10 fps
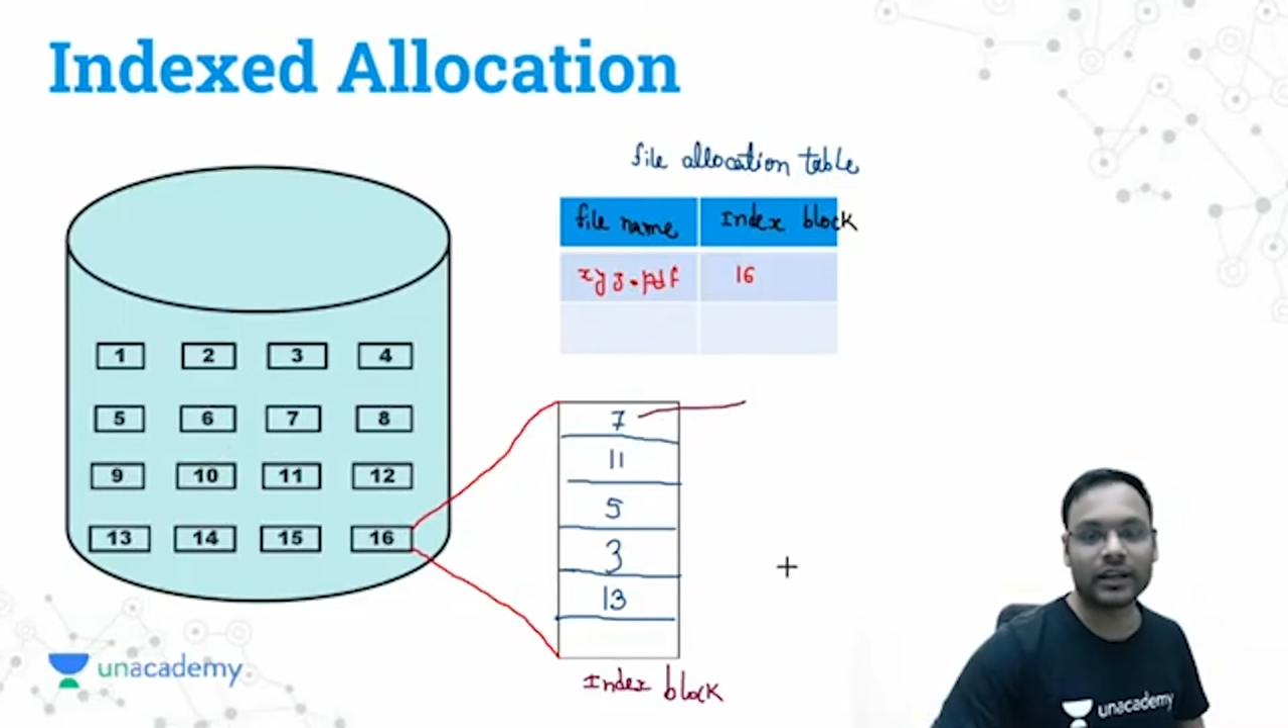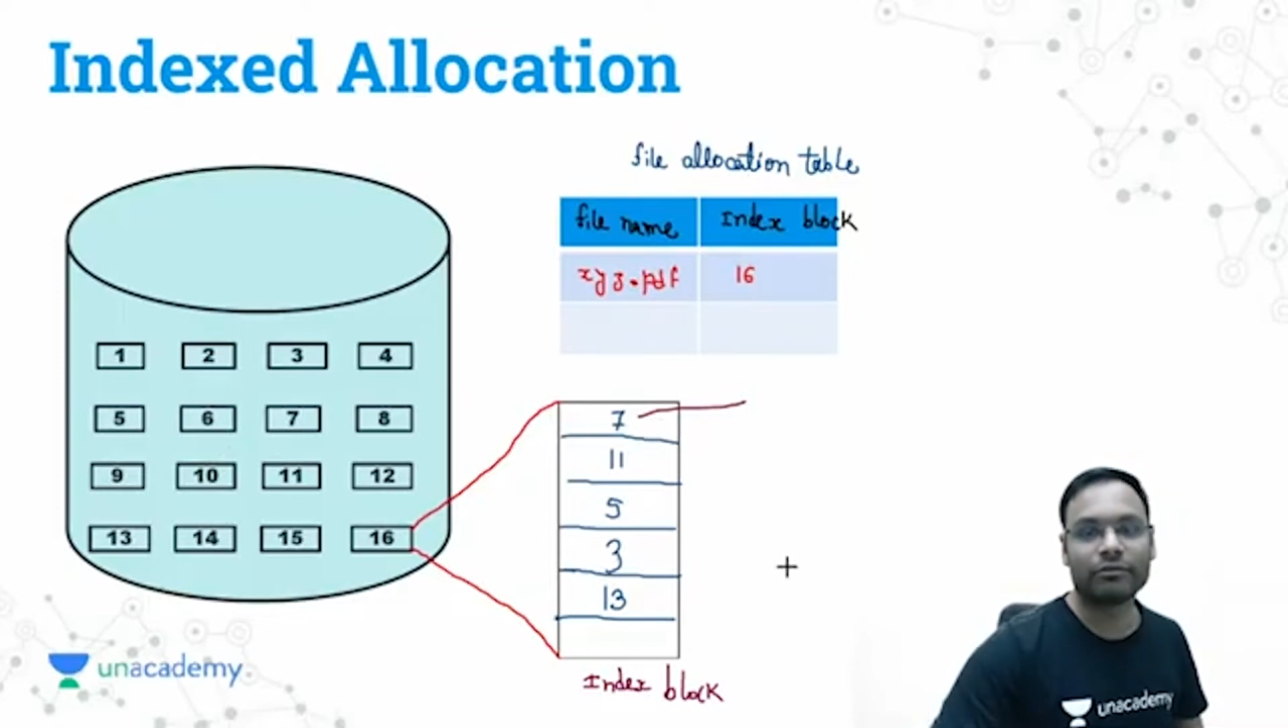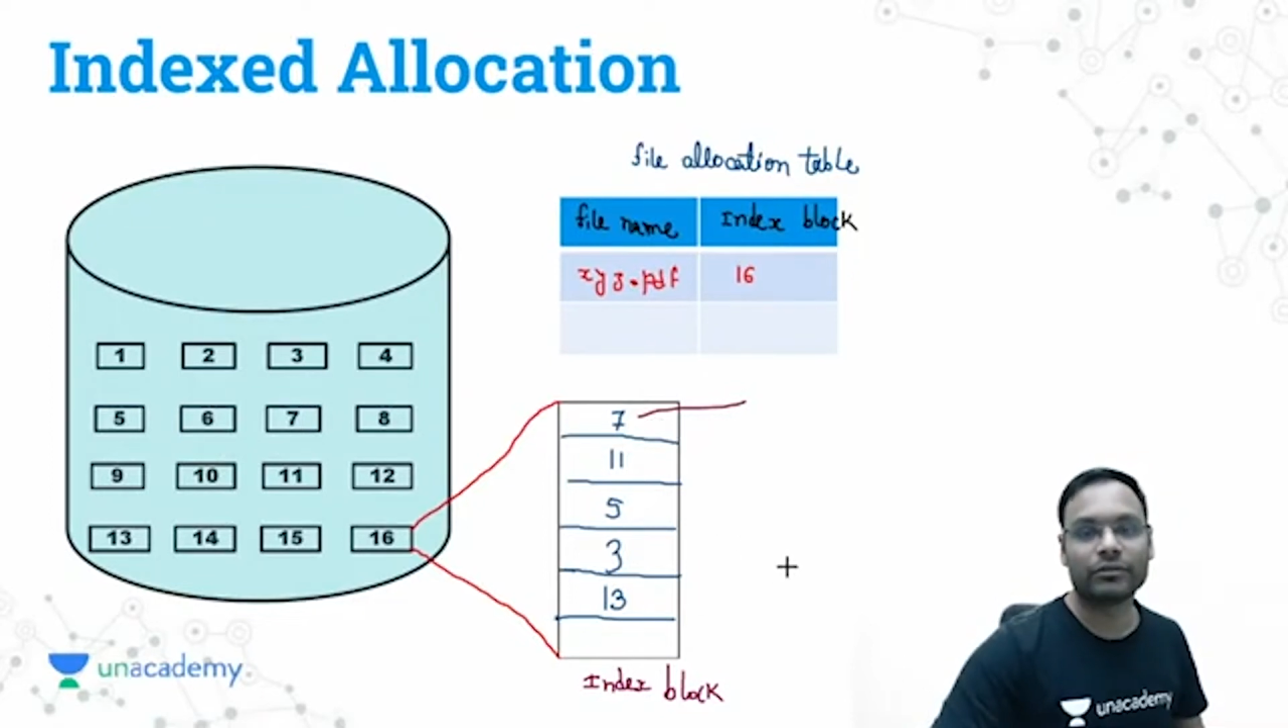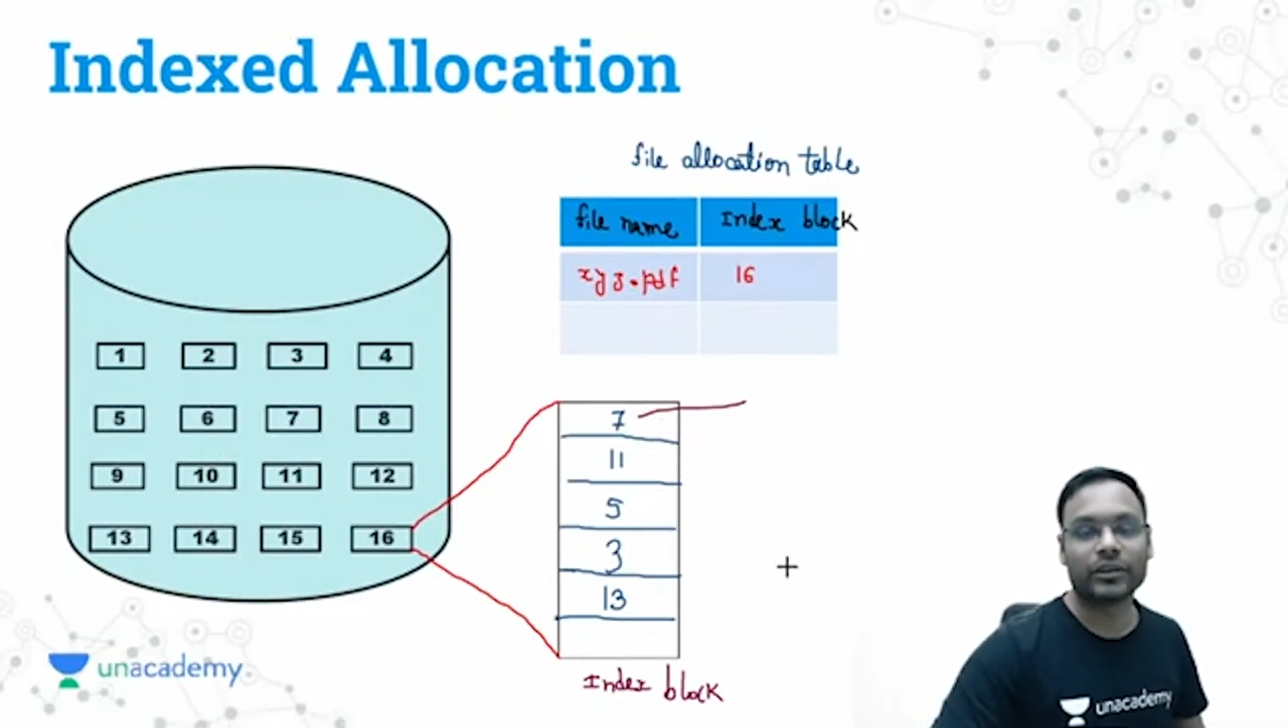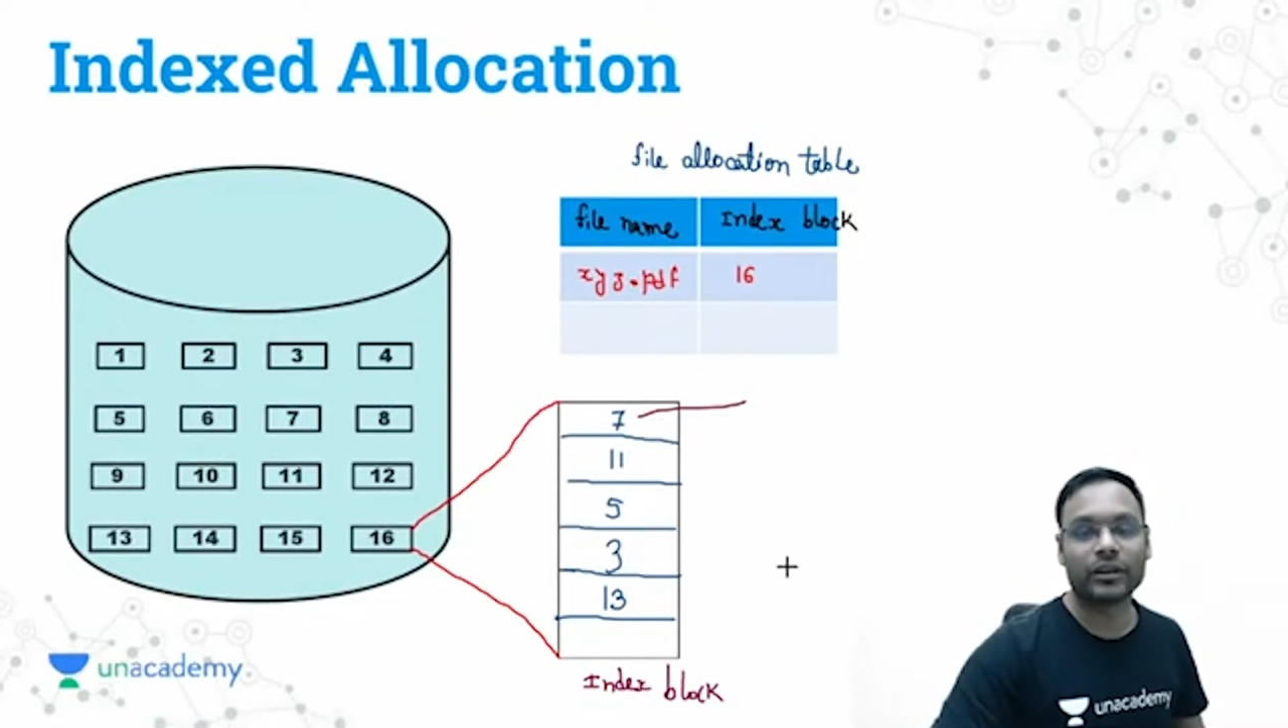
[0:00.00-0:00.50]

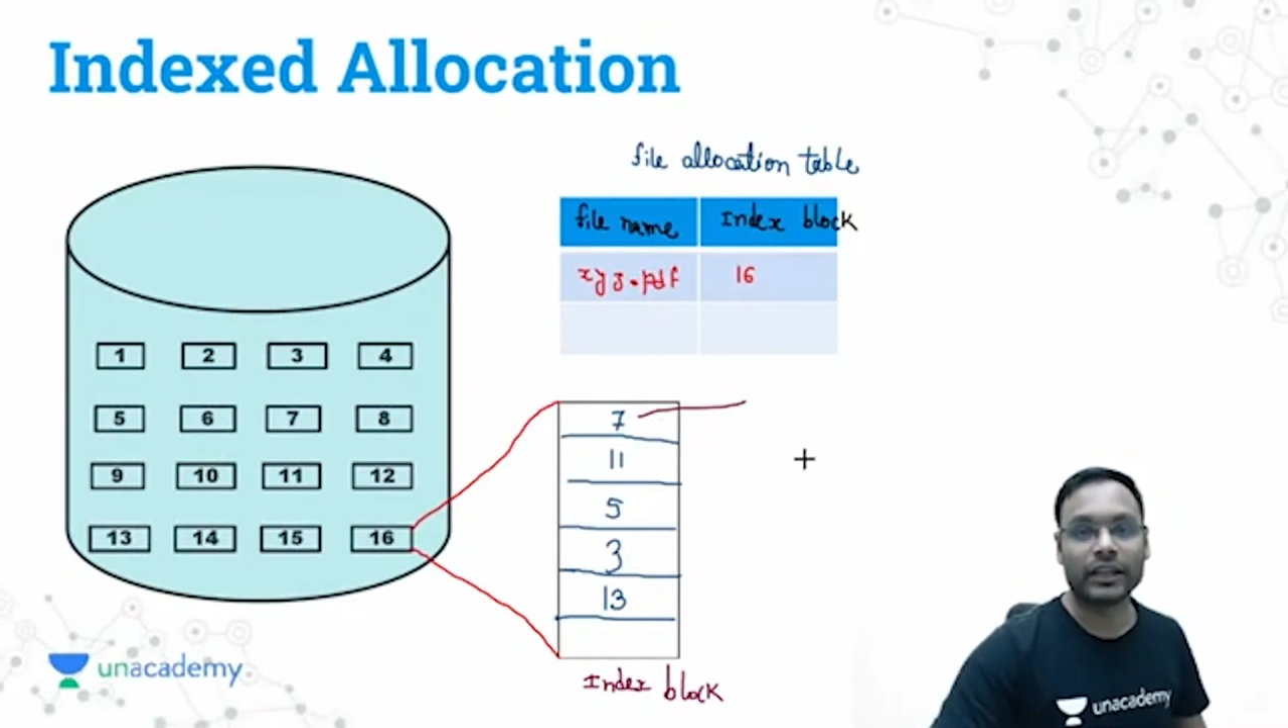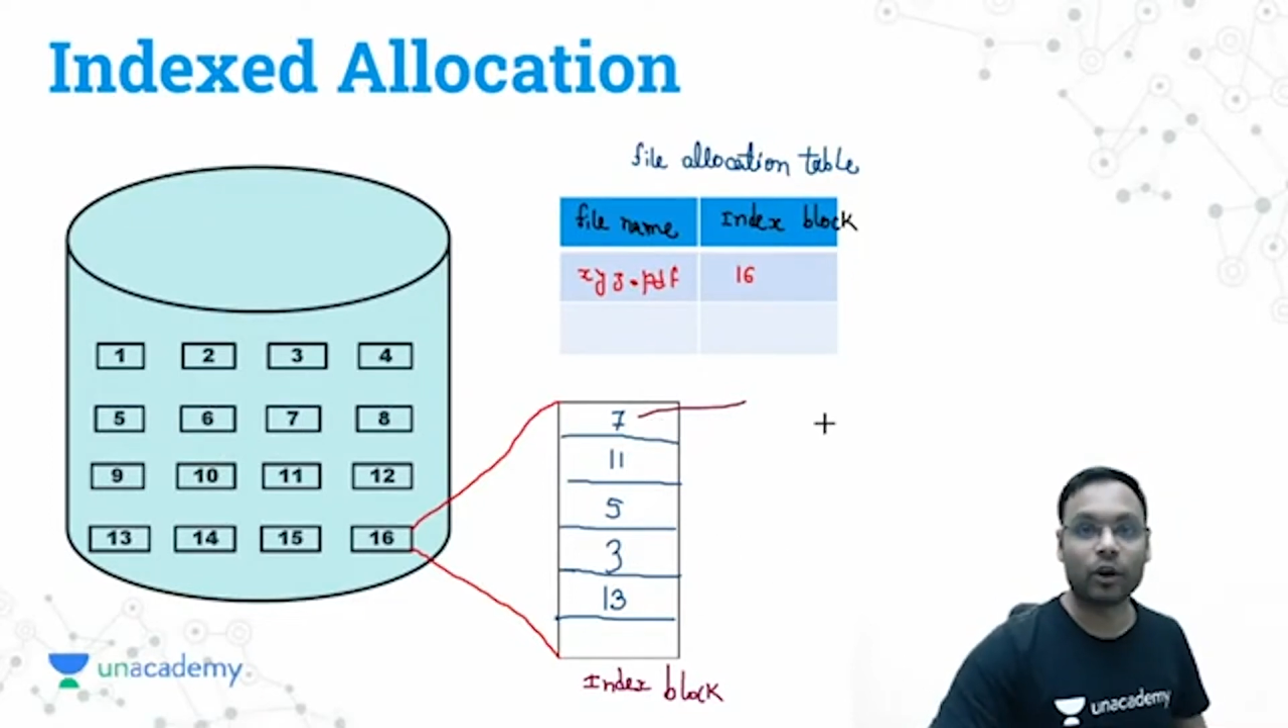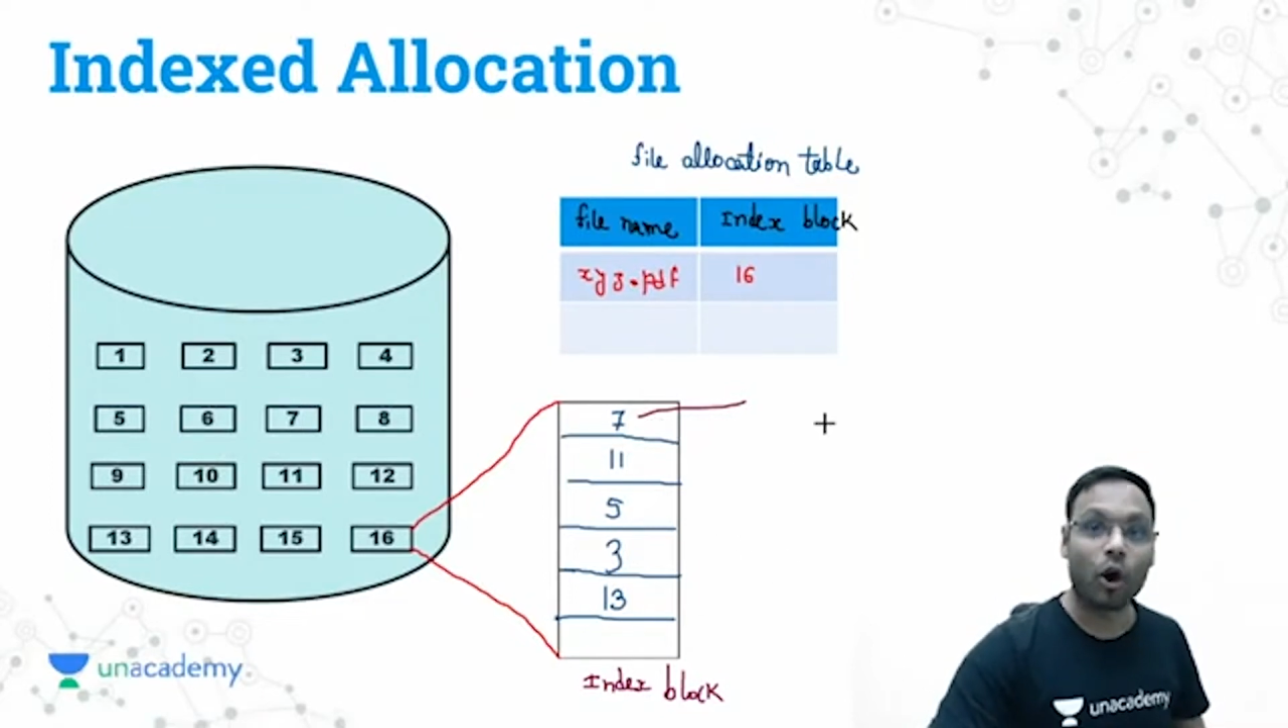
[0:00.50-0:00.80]
and 13th.